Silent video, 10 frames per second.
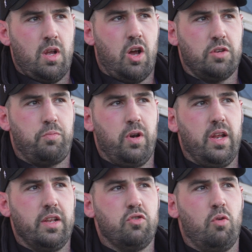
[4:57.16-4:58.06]
Oh, it's
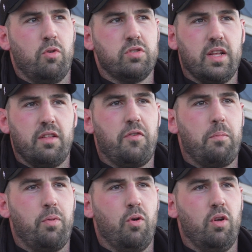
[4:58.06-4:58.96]
brilliant. It's almost like the
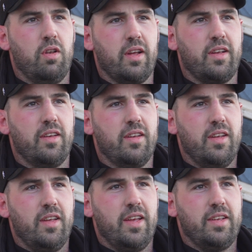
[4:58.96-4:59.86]
football, like
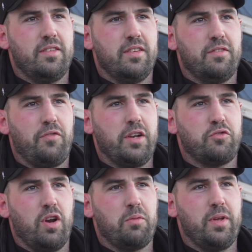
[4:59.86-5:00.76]
it's
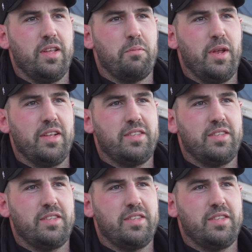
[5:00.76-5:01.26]
French rugby at the minute.